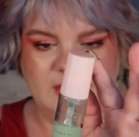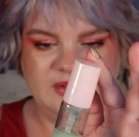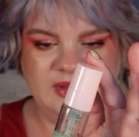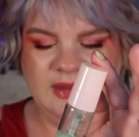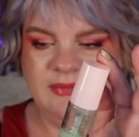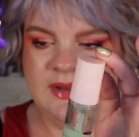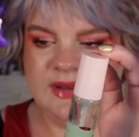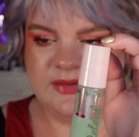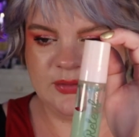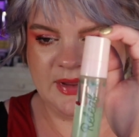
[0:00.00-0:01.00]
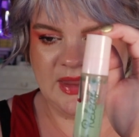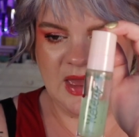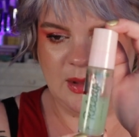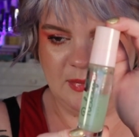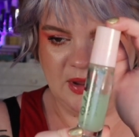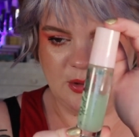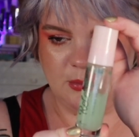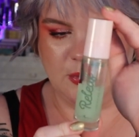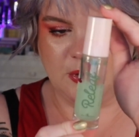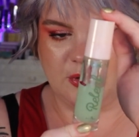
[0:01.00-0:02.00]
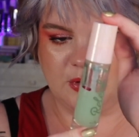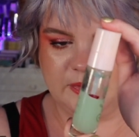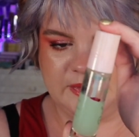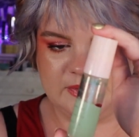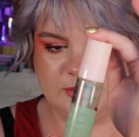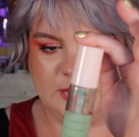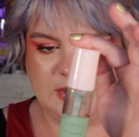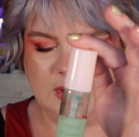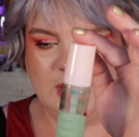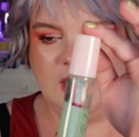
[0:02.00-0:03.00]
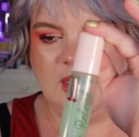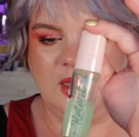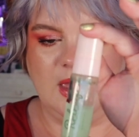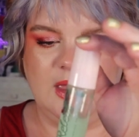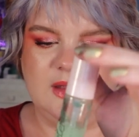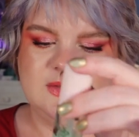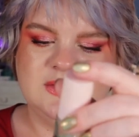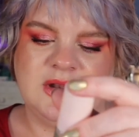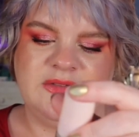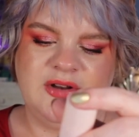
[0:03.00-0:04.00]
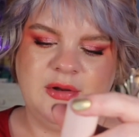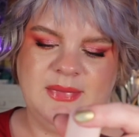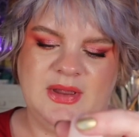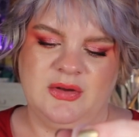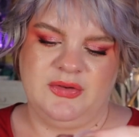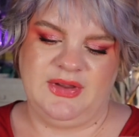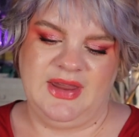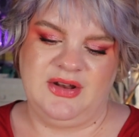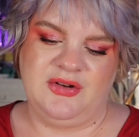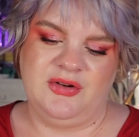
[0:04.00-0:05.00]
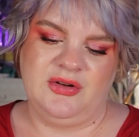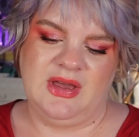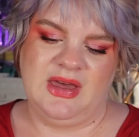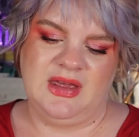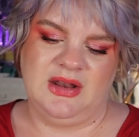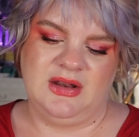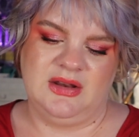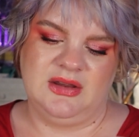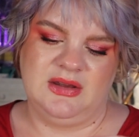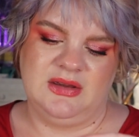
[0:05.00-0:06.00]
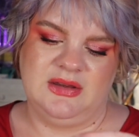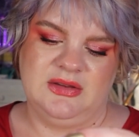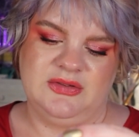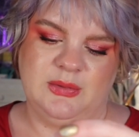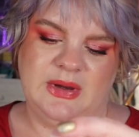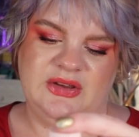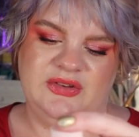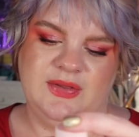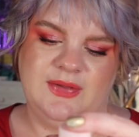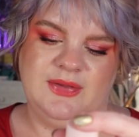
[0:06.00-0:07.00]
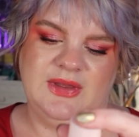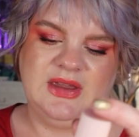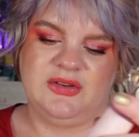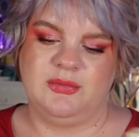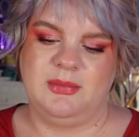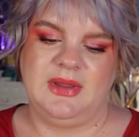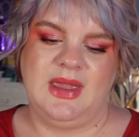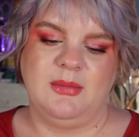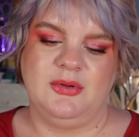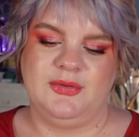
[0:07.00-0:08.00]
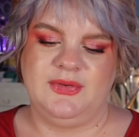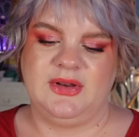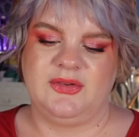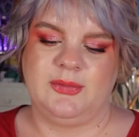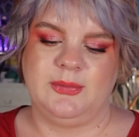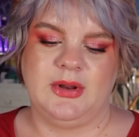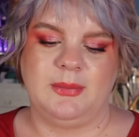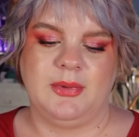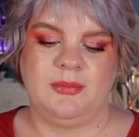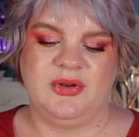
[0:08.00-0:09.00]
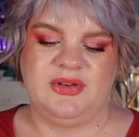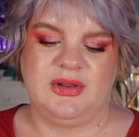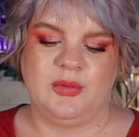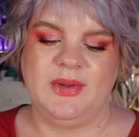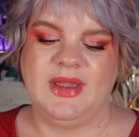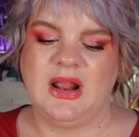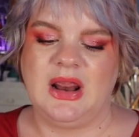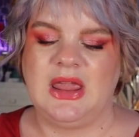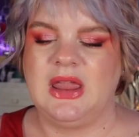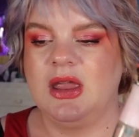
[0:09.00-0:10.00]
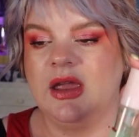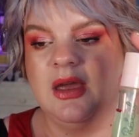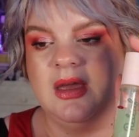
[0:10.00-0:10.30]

quite evenly, so I can make a mark on this one. It's not a very big container, and so I think I should be able to finish this one up pretty quickly.